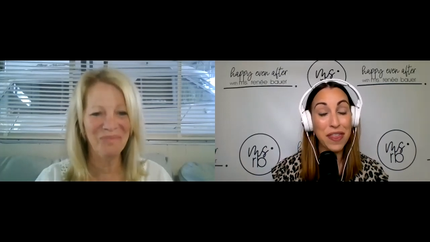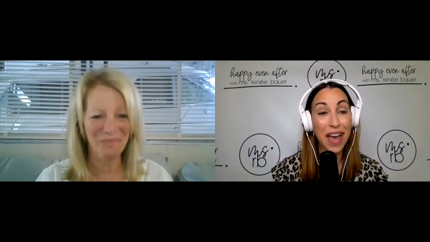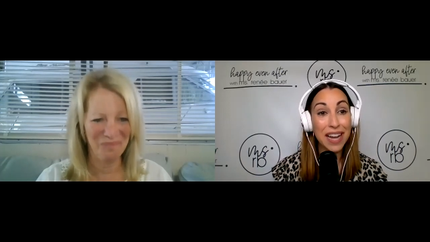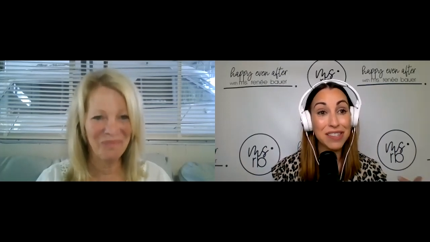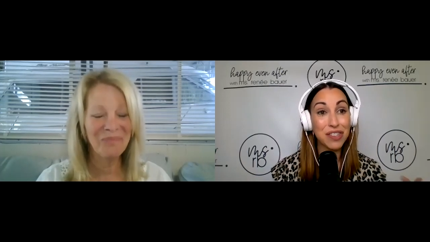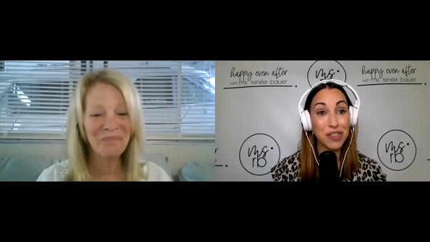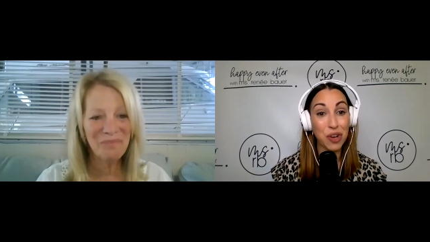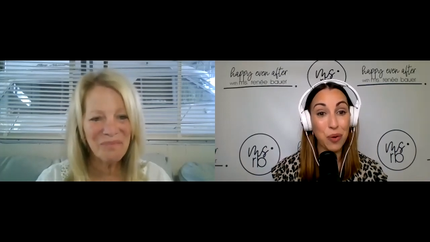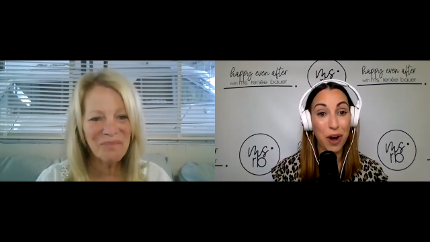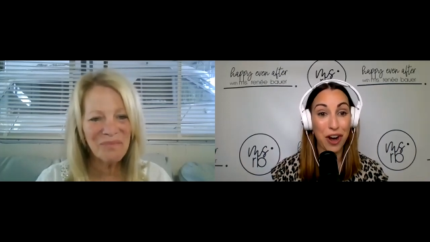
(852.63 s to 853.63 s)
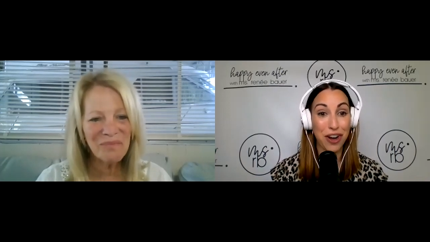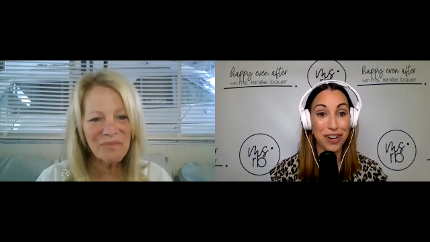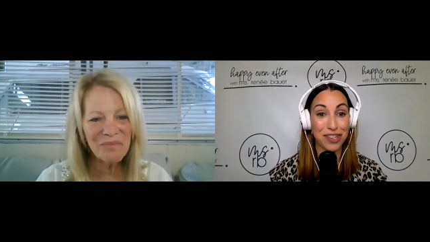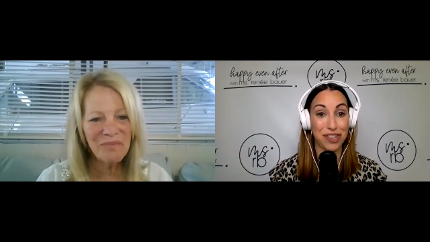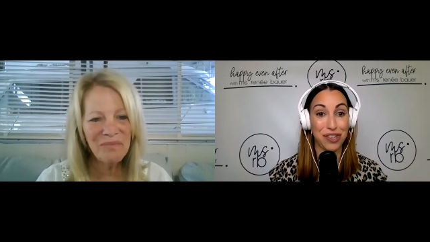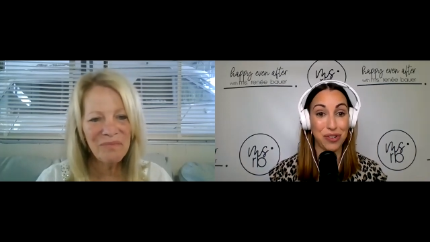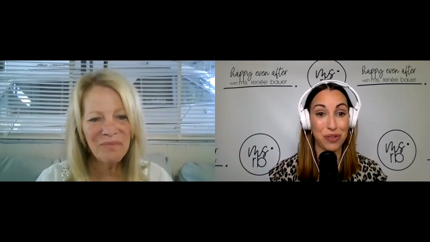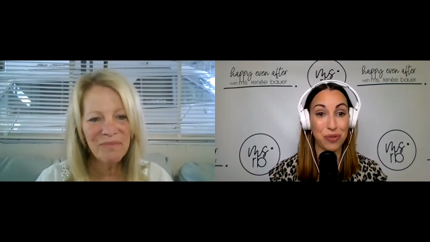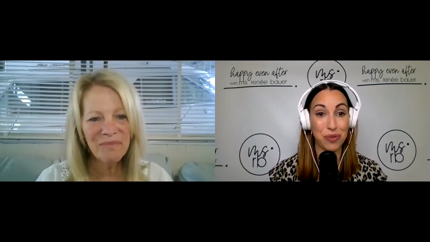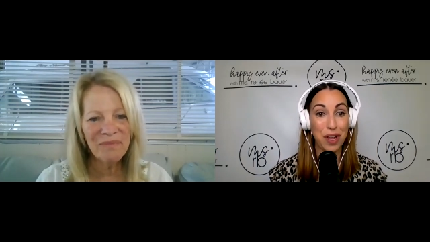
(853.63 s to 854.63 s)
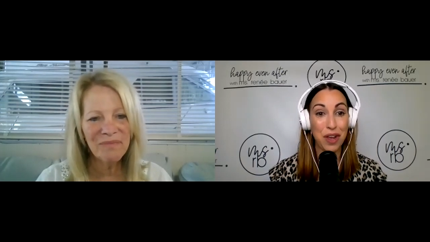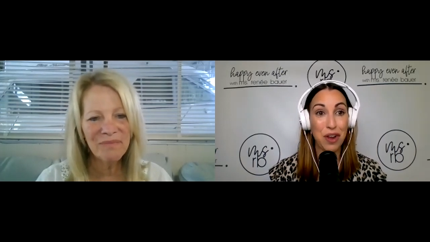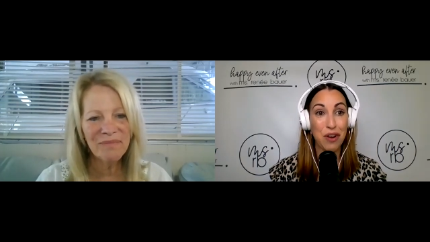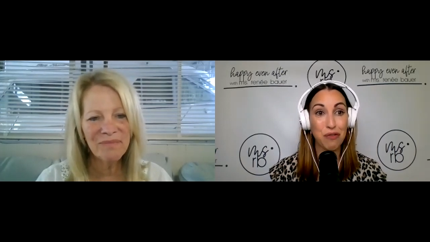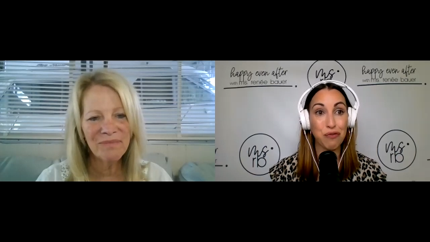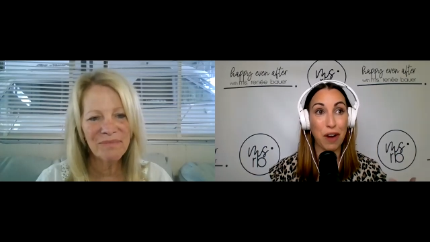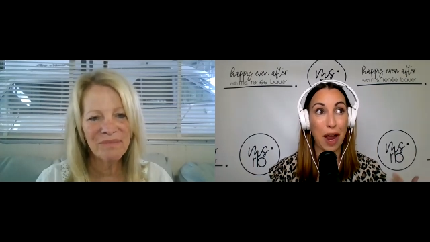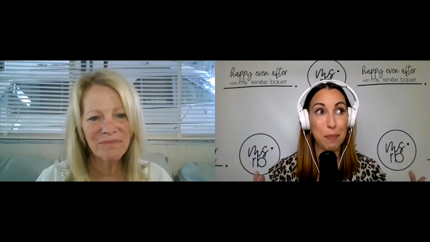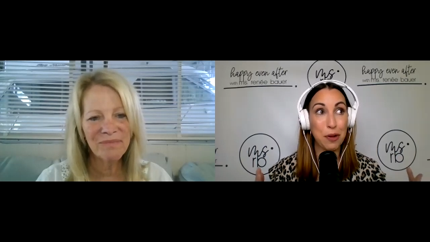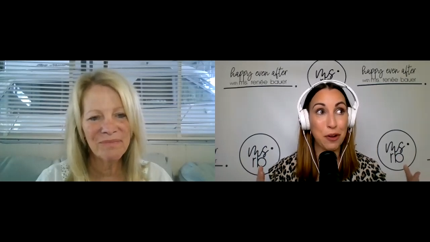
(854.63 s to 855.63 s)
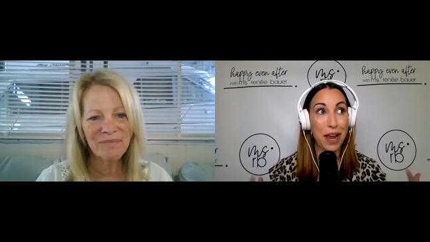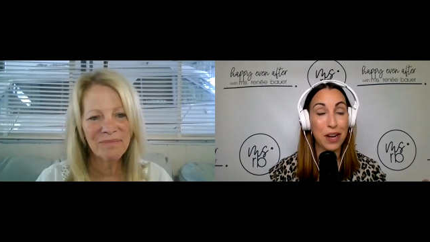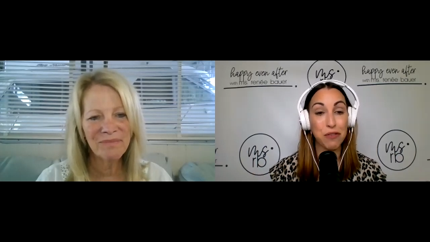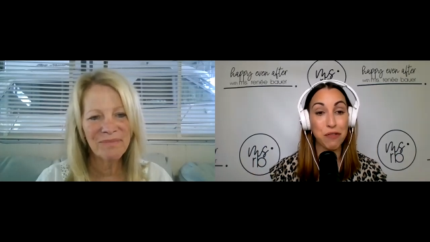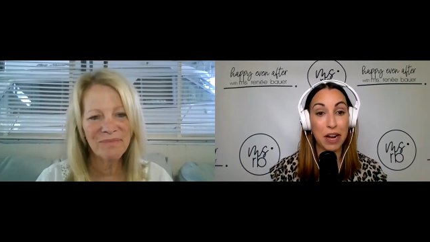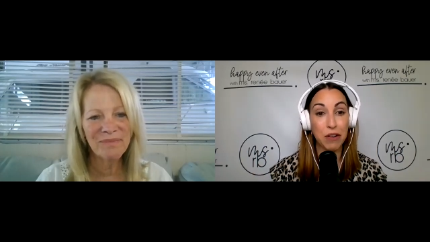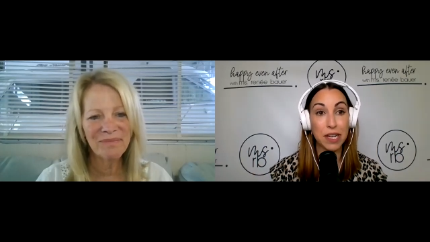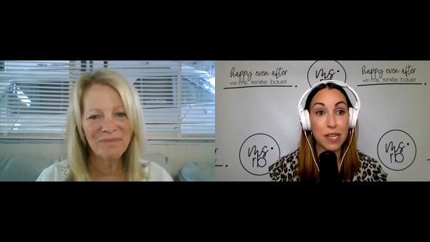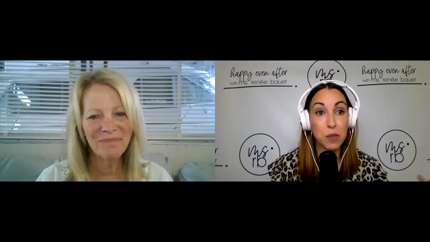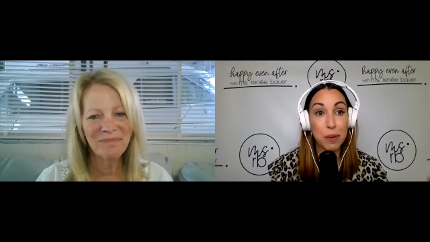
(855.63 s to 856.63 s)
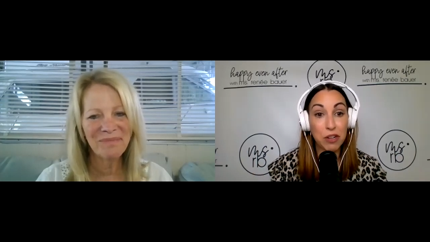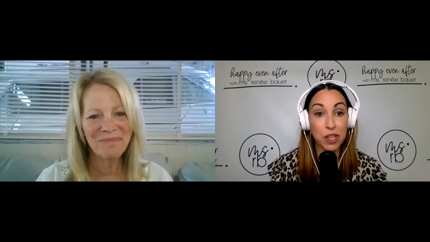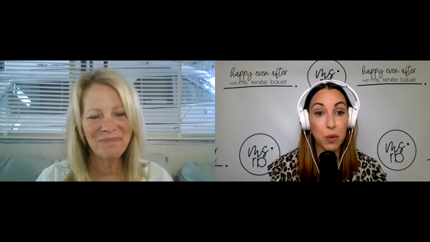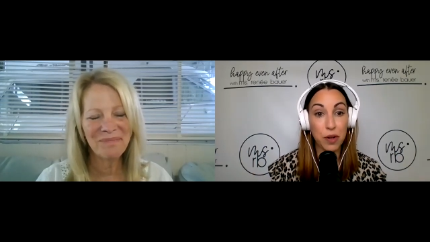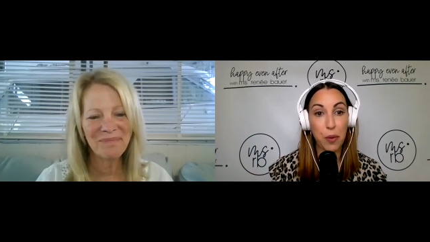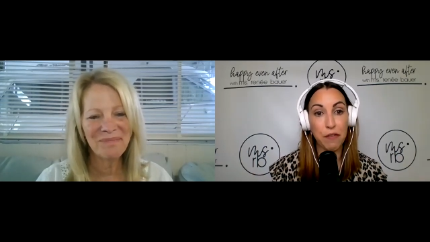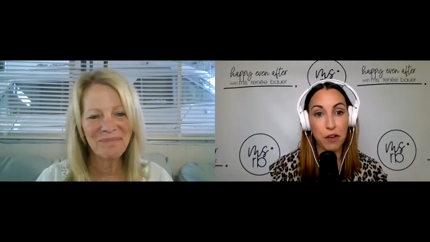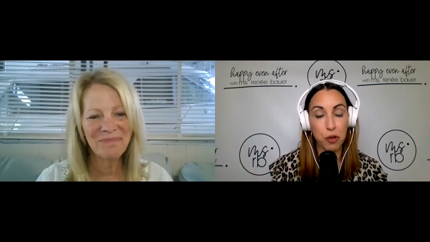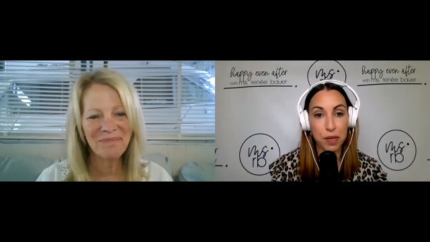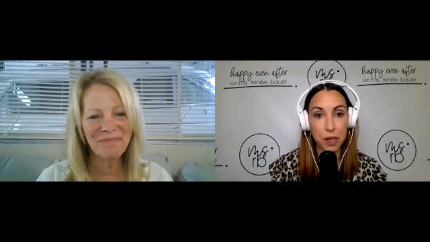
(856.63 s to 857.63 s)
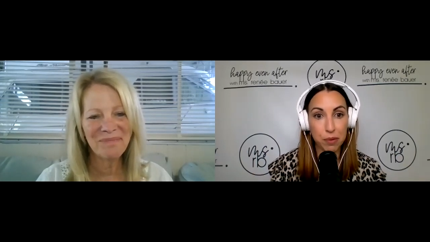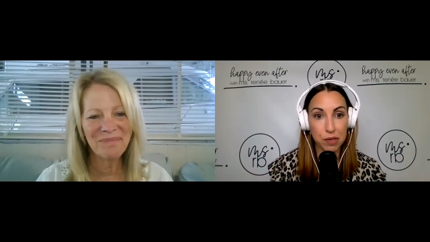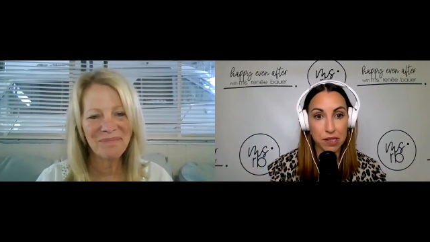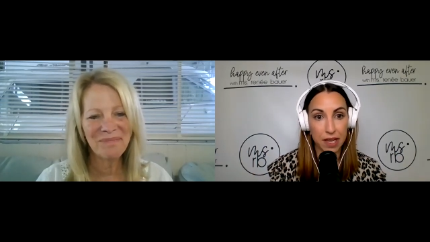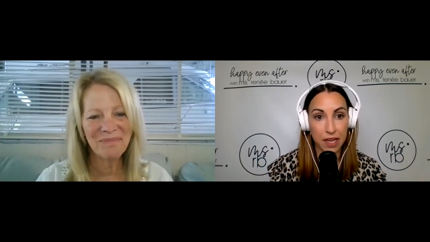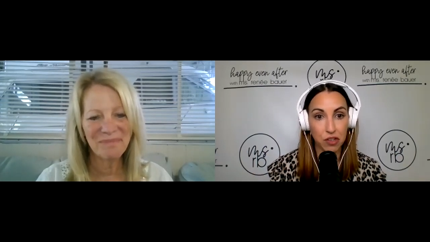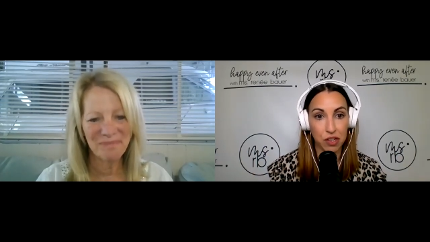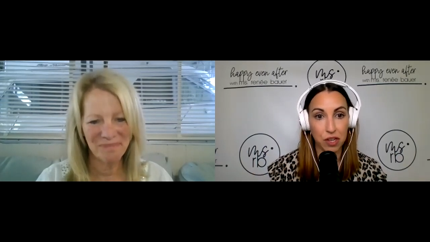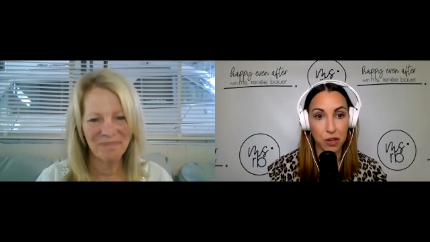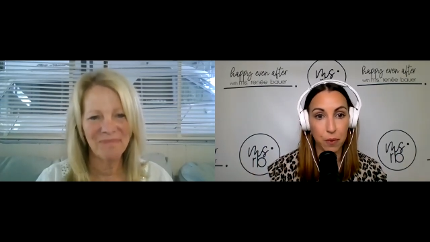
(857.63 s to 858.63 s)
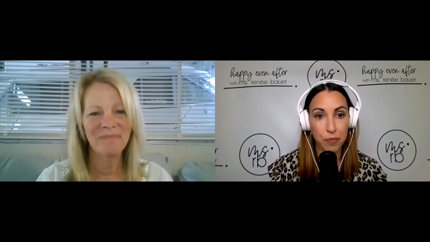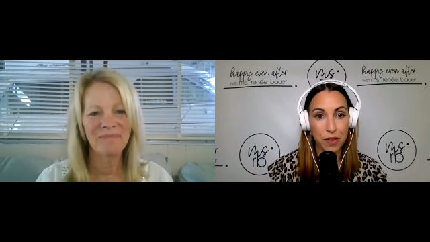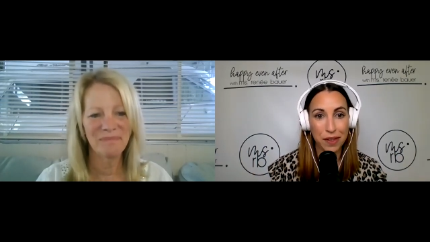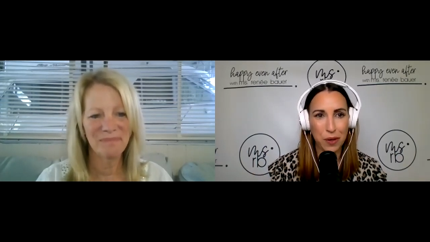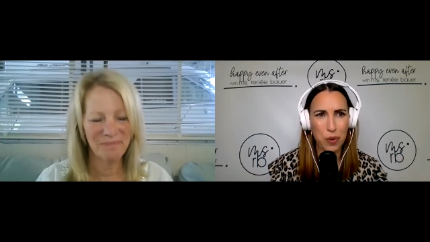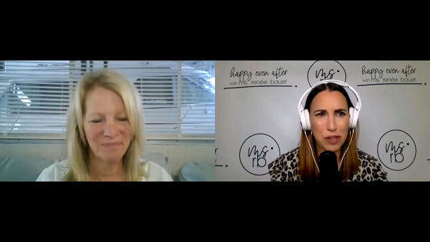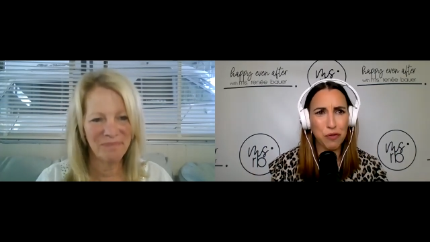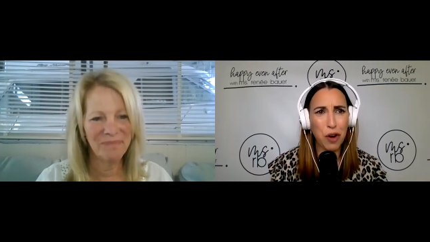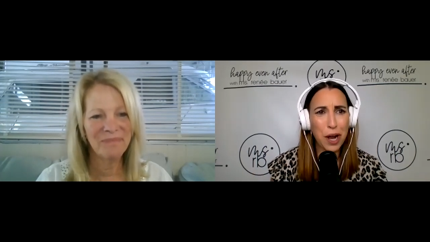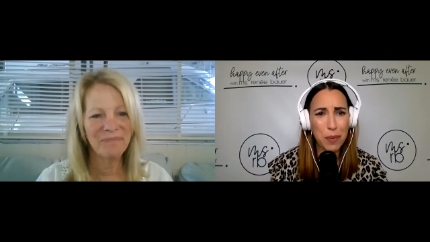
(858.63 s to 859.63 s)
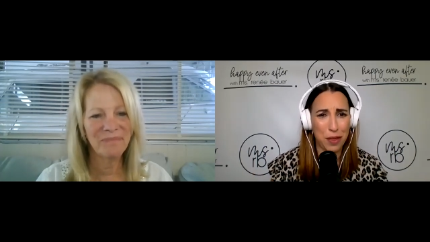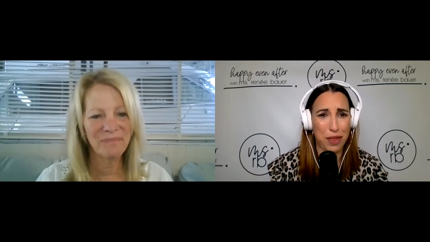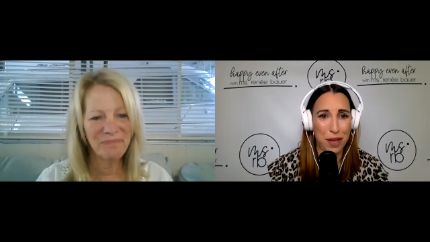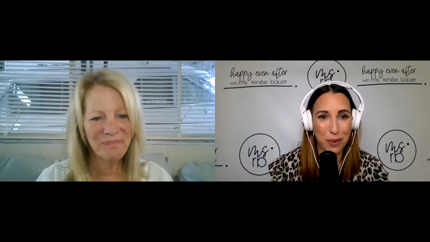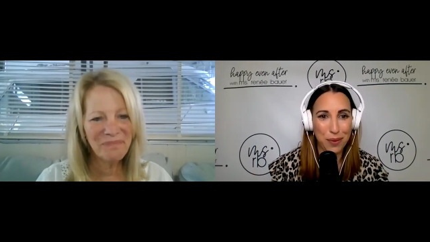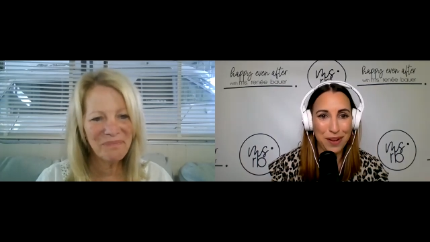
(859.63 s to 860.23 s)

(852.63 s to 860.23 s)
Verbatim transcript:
Speaker 1: and that's so hard to wrap your head around and especially when you have other people saying to you like what's wrong with you